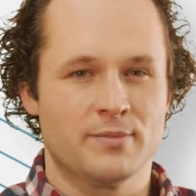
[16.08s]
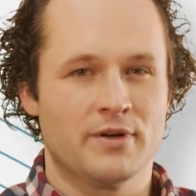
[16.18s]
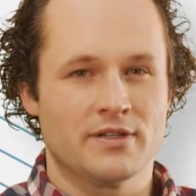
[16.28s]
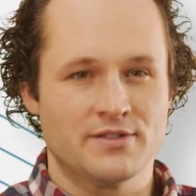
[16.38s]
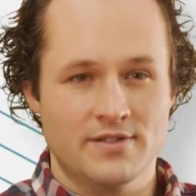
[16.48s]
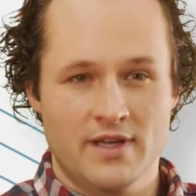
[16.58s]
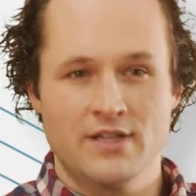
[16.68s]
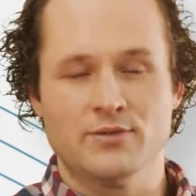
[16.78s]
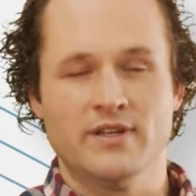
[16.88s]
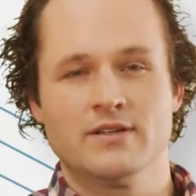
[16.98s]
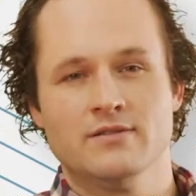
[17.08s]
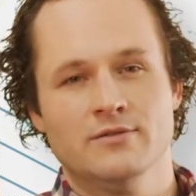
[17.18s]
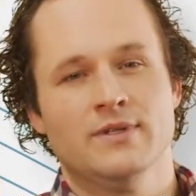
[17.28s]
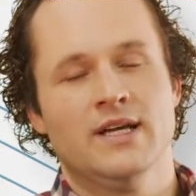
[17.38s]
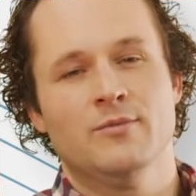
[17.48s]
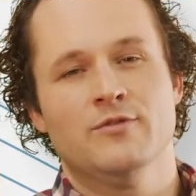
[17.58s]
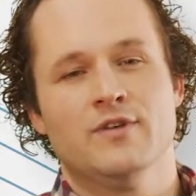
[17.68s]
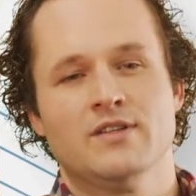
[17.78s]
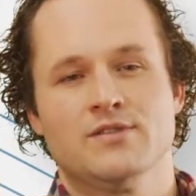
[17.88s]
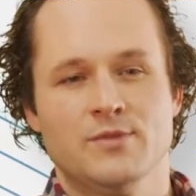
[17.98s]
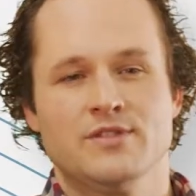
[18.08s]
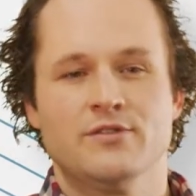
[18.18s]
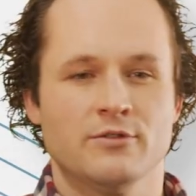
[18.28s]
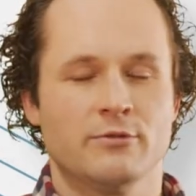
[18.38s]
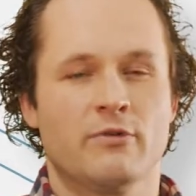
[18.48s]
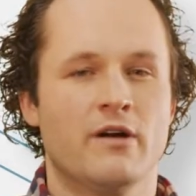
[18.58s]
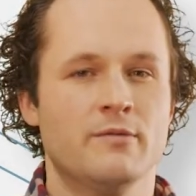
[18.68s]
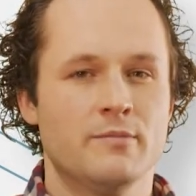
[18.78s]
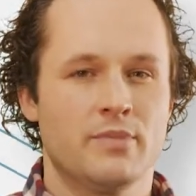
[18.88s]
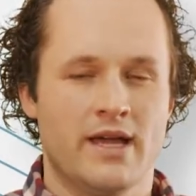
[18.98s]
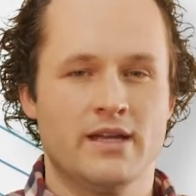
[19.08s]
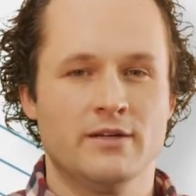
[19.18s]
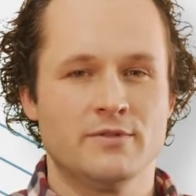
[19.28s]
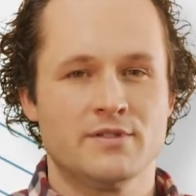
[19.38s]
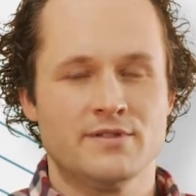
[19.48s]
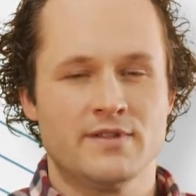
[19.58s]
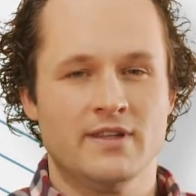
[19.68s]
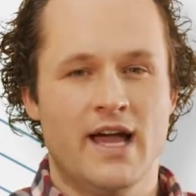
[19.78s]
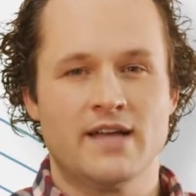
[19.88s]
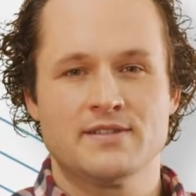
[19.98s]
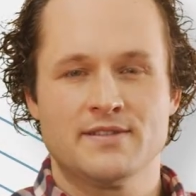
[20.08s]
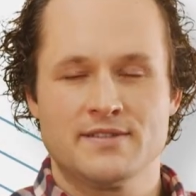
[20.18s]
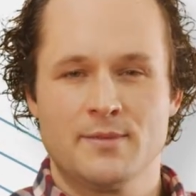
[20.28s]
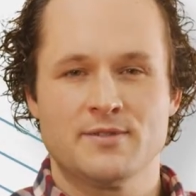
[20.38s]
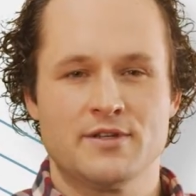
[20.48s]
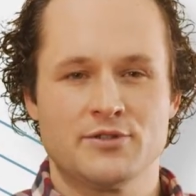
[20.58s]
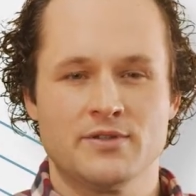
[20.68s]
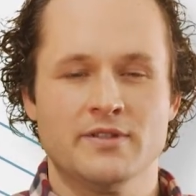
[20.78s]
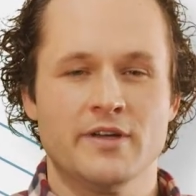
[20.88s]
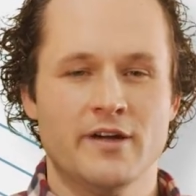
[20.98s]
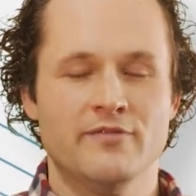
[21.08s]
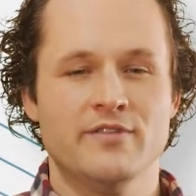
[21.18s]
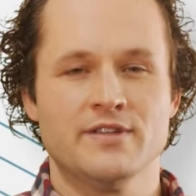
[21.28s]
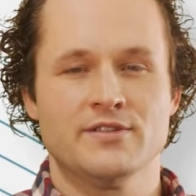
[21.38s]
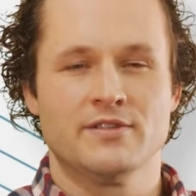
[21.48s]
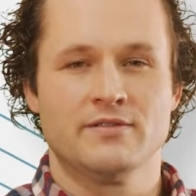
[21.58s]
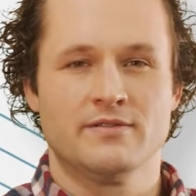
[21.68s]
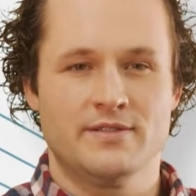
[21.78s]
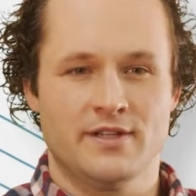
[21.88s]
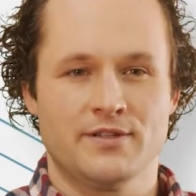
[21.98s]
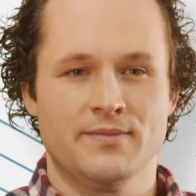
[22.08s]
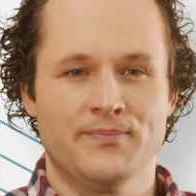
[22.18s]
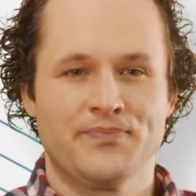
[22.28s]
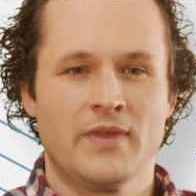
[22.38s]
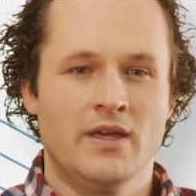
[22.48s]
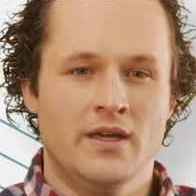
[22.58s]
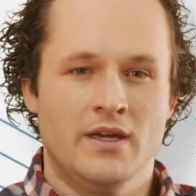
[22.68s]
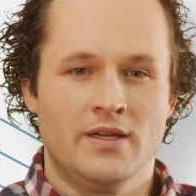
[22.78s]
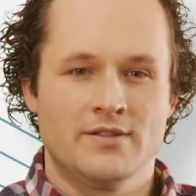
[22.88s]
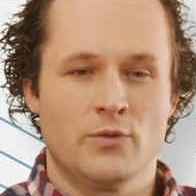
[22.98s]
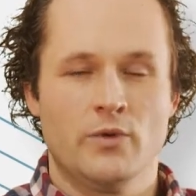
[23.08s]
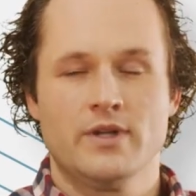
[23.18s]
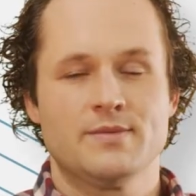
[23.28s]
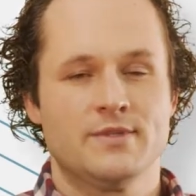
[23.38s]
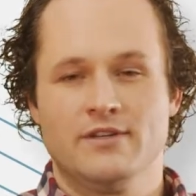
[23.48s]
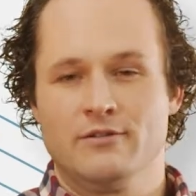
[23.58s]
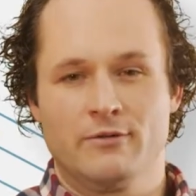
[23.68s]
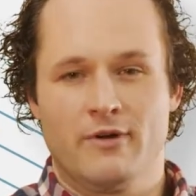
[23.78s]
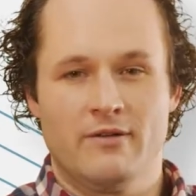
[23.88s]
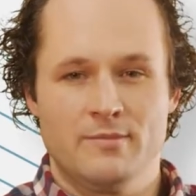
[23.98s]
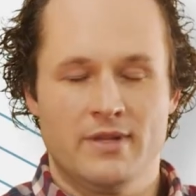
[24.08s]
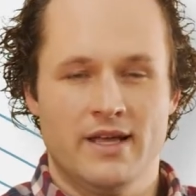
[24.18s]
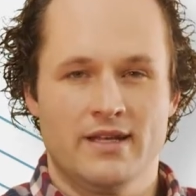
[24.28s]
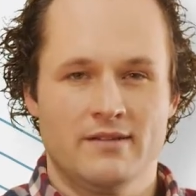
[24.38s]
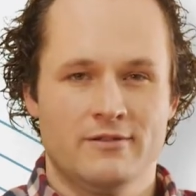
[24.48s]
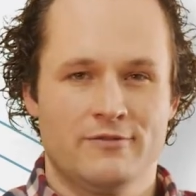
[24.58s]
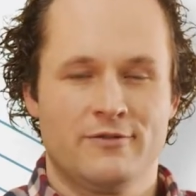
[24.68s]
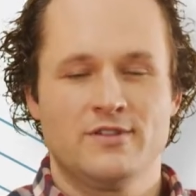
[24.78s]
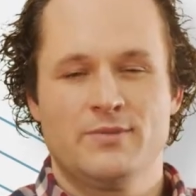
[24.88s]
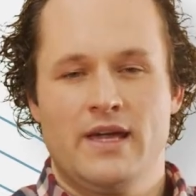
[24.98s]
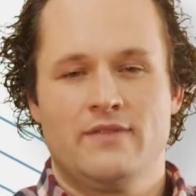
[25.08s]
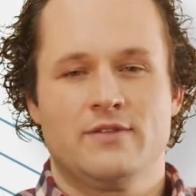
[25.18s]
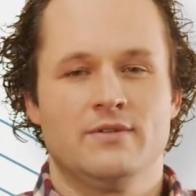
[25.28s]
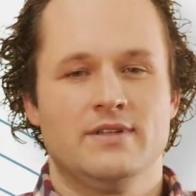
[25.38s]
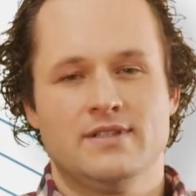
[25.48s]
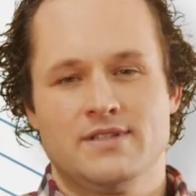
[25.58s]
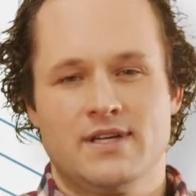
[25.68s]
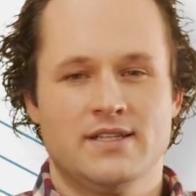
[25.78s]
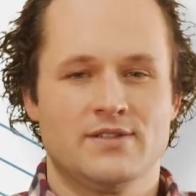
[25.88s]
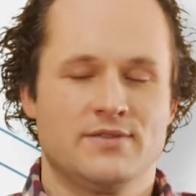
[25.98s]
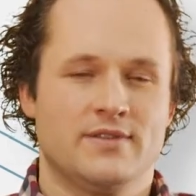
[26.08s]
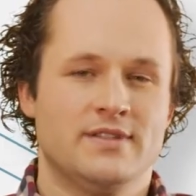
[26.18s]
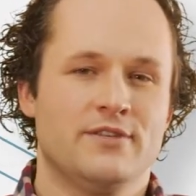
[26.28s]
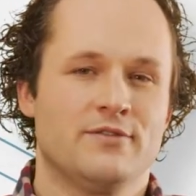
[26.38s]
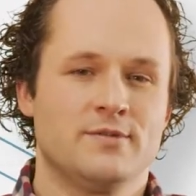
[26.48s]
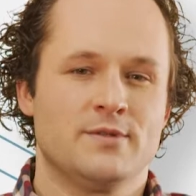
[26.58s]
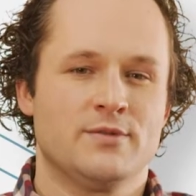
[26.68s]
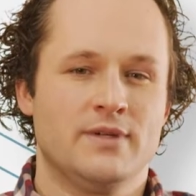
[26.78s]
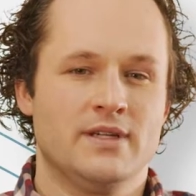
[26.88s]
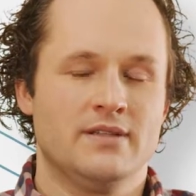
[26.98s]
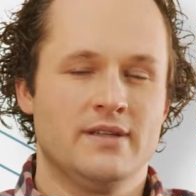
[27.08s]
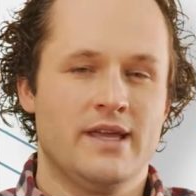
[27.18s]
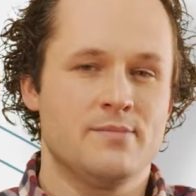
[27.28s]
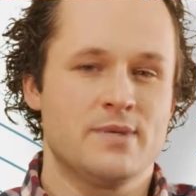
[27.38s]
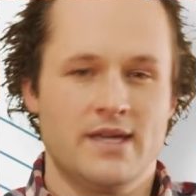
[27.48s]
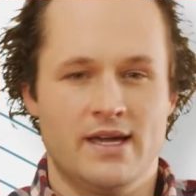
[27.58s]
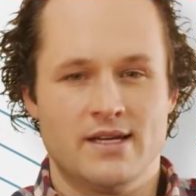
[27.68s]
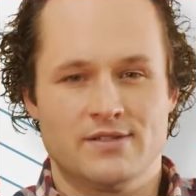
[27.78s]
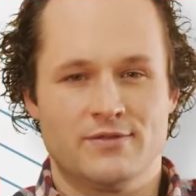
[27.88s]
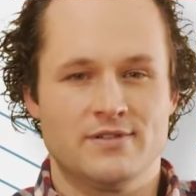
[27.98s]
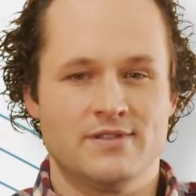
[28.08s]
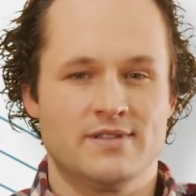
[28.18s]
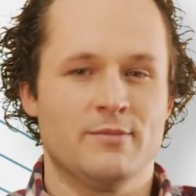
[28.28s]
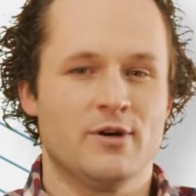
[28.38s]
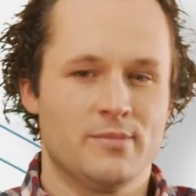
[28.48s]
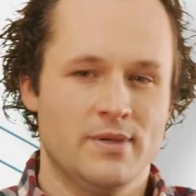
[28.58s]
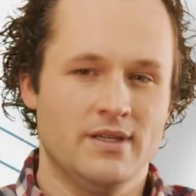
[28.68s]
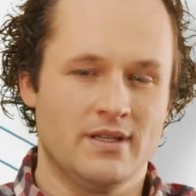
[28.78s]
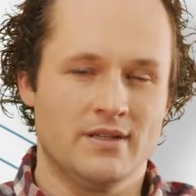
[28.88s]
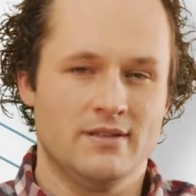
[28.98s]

production scheduling, we now move on to material requirement planning, which is the last subsession of this session. So what is material requirement planning? Well, first we have to really discuss the difference between MPS versus MRP.